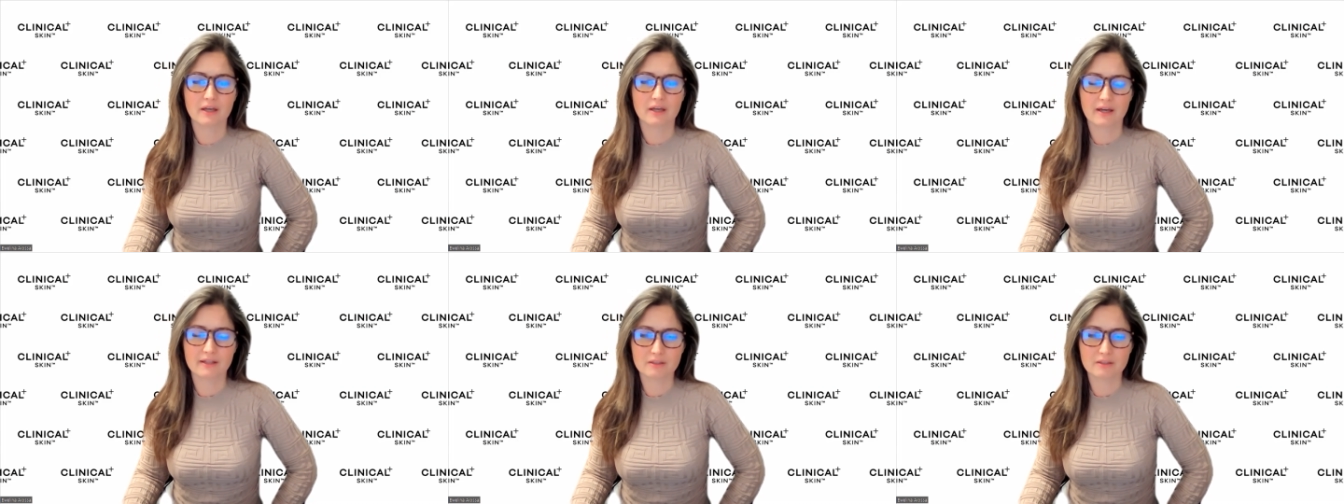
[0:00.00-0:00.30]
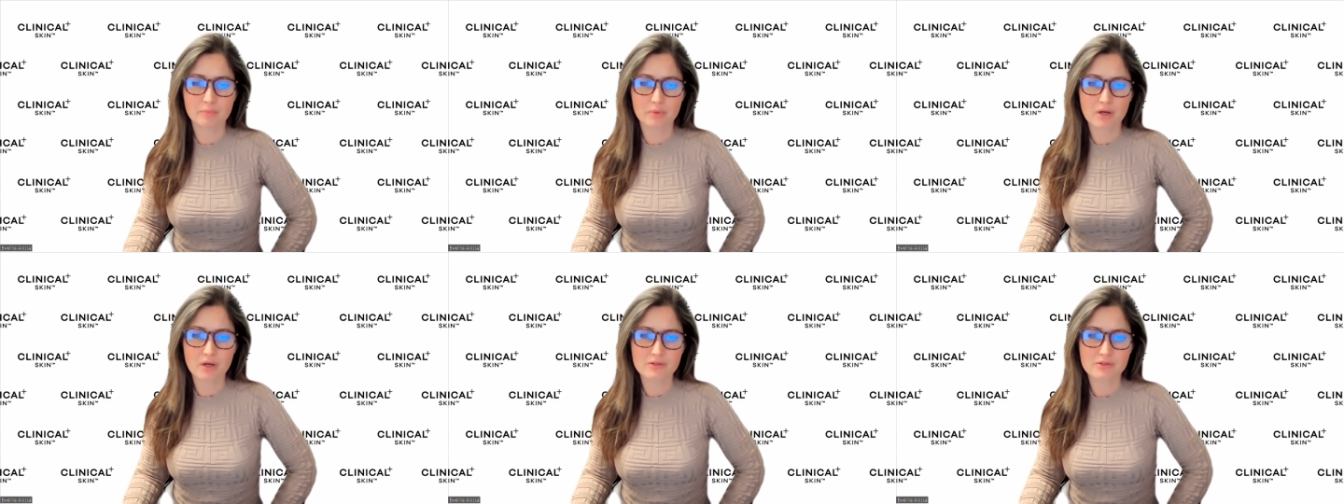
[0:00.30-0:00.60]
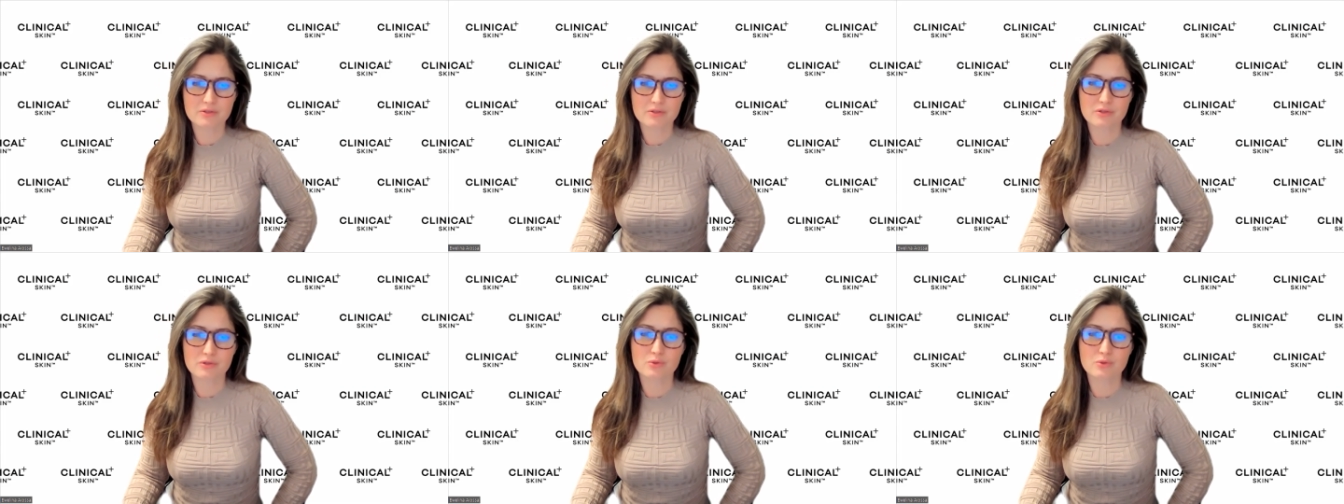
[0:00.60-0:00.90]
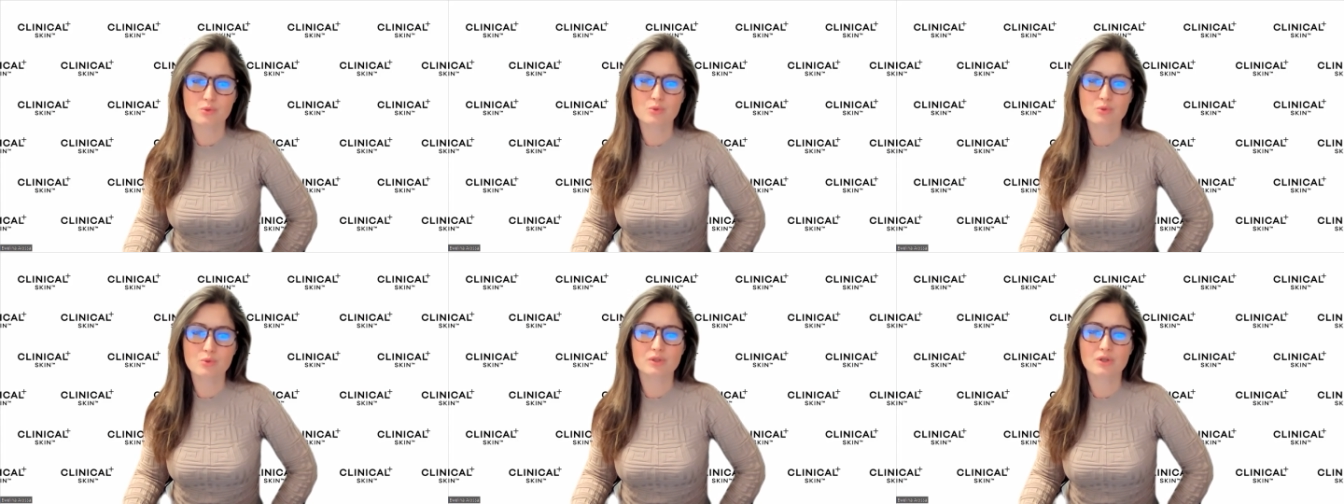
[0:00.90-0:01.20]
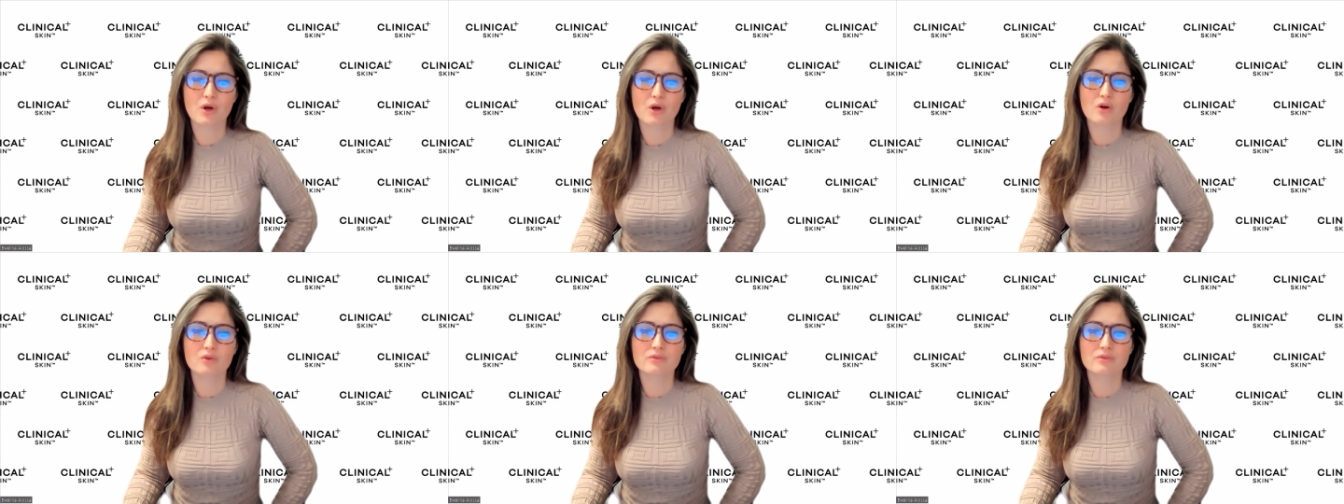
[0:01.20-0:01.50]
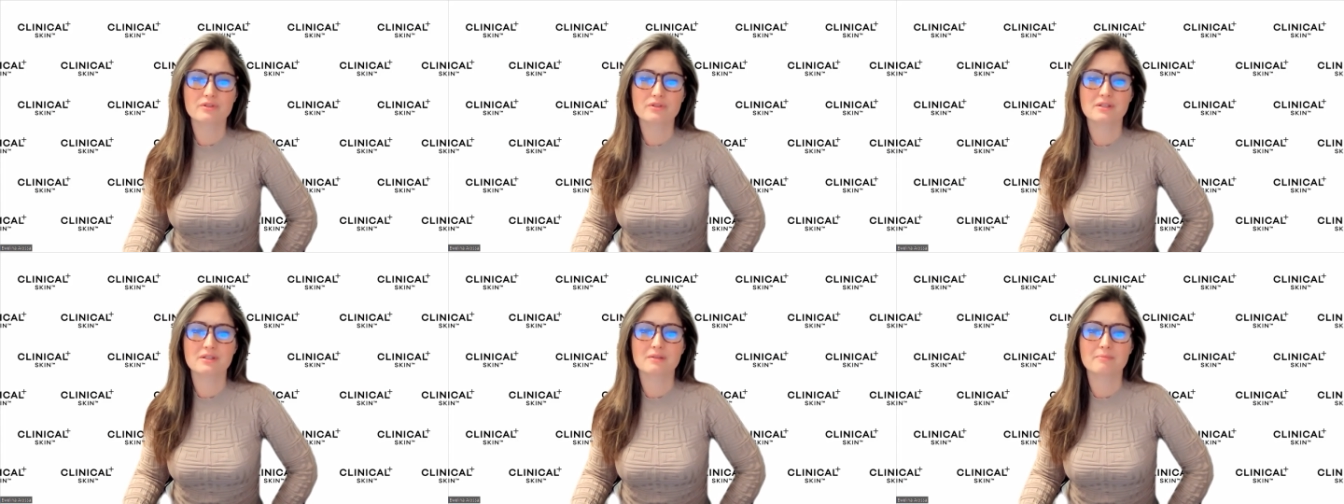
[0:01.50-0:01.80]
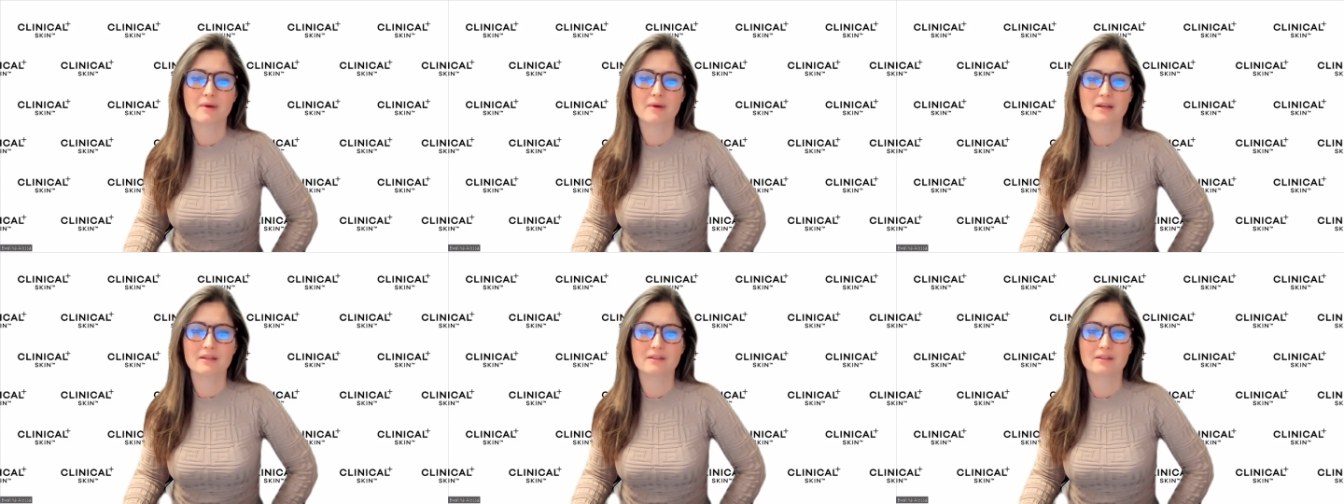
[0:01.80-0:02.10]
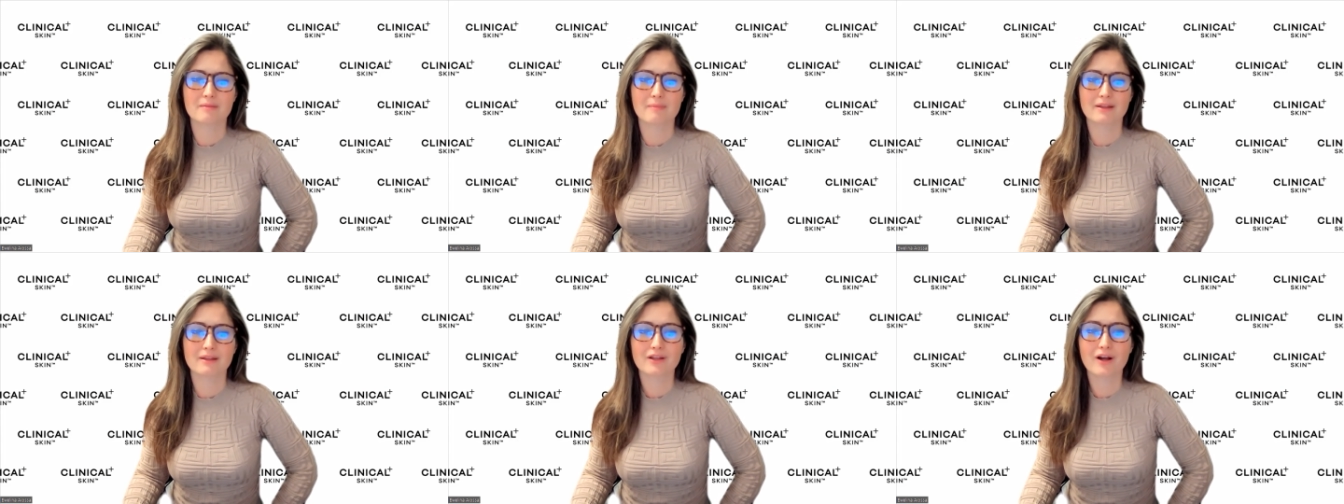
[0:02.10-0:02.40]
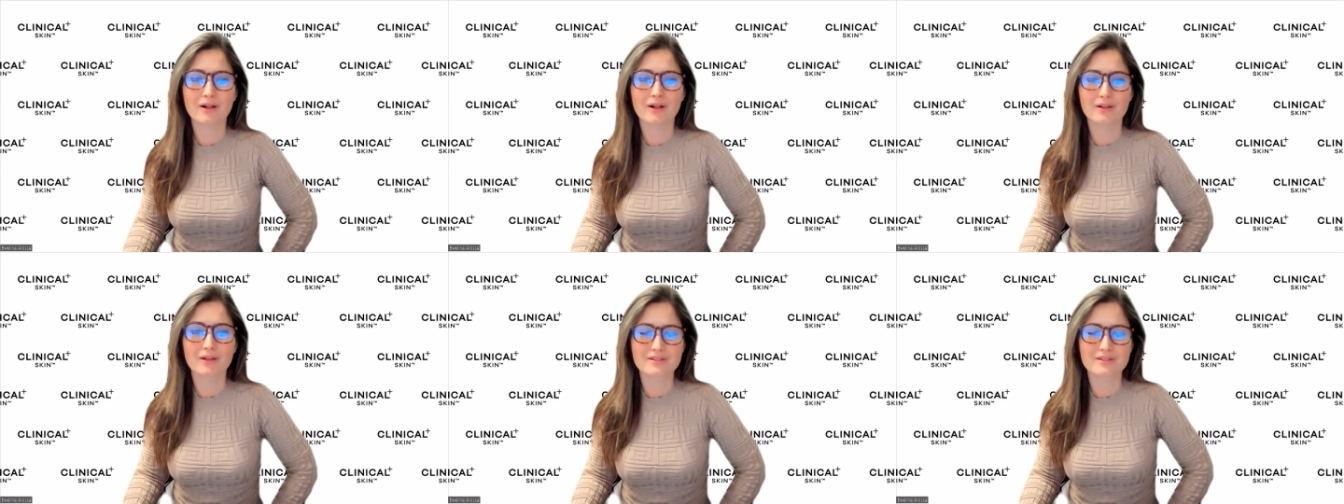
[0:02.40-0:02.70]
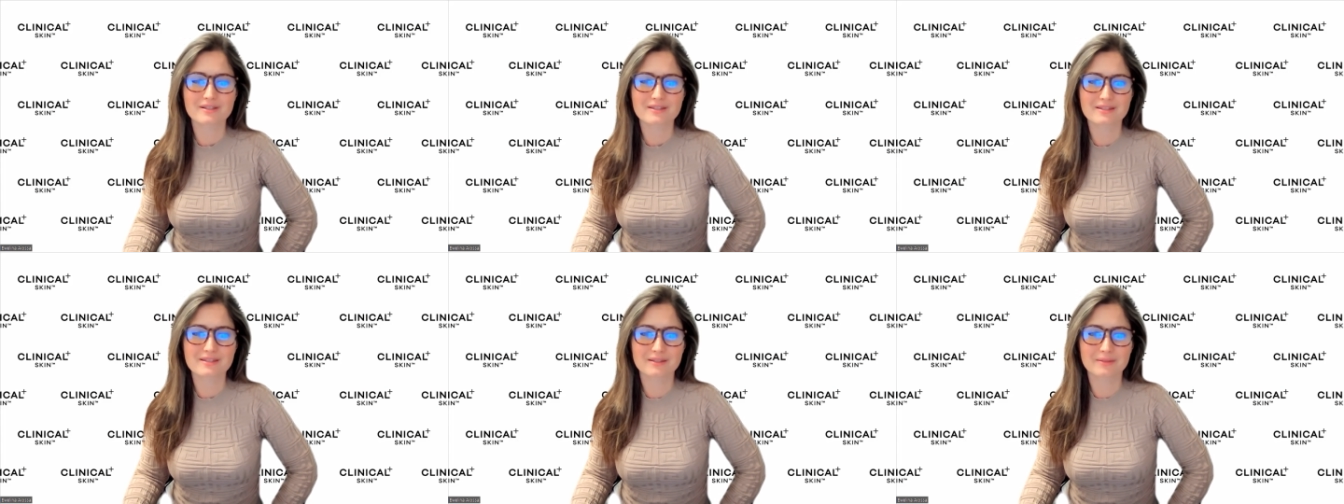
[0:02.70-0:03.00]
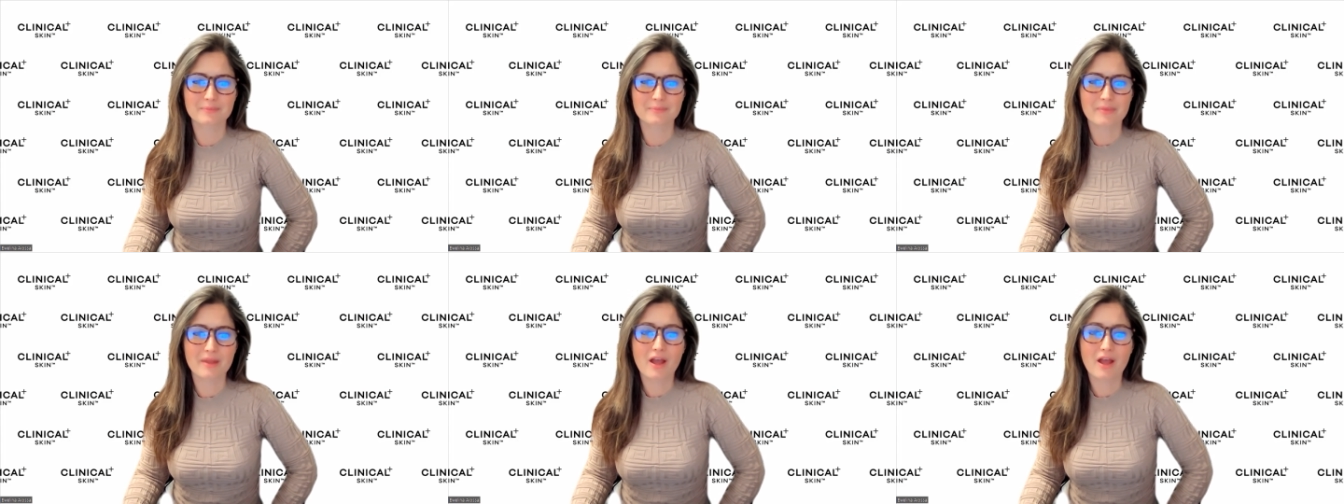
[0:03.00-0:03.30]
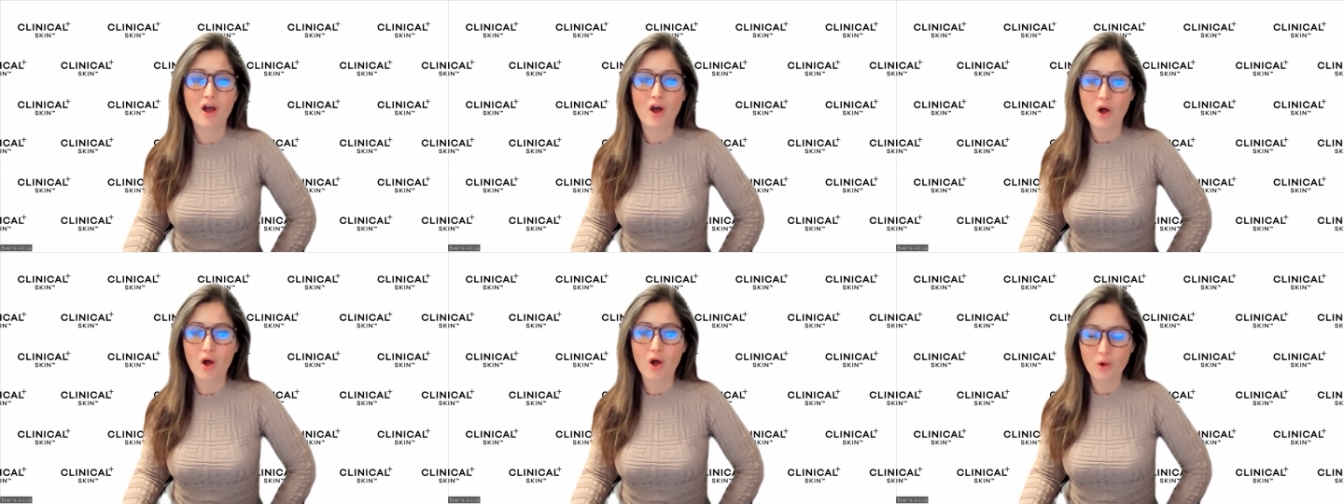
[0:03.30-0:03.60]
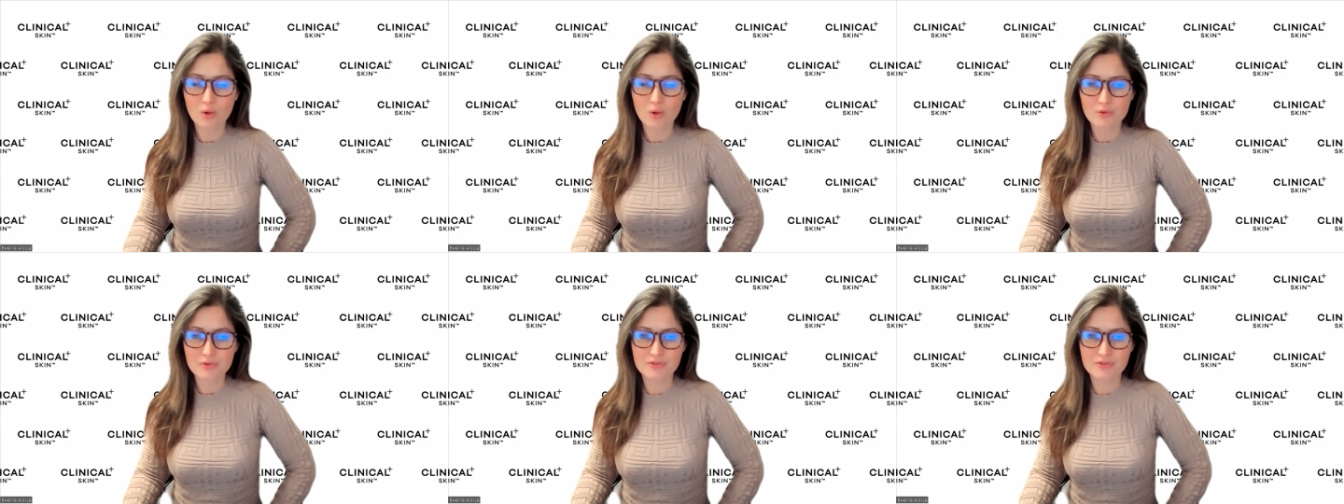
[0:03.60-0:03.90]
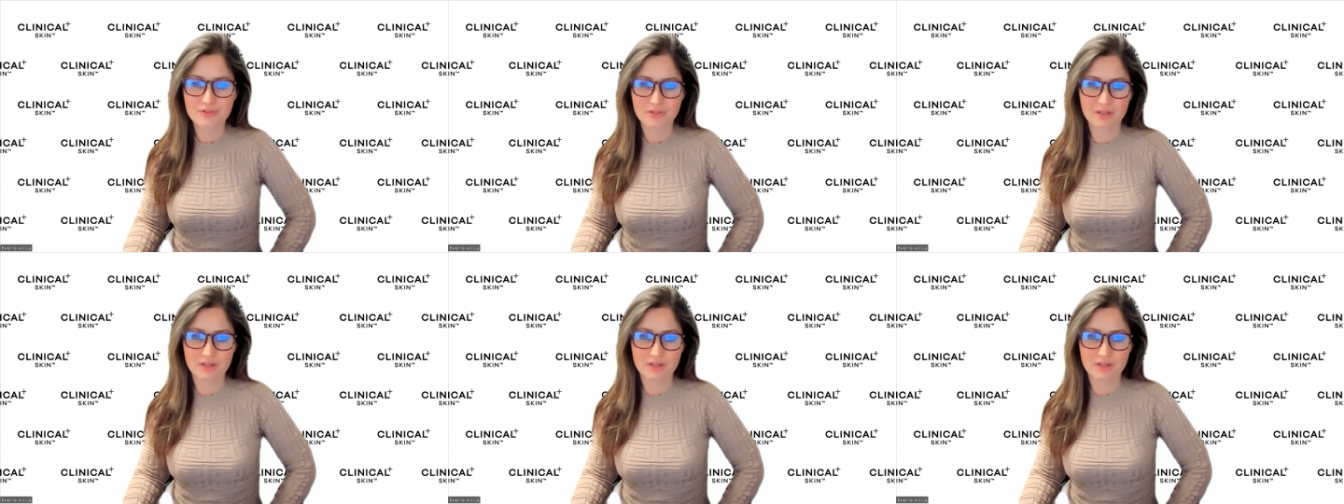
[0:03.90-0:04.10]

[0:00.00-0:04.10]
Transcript: And the process is usually overseen by a dermatologist. All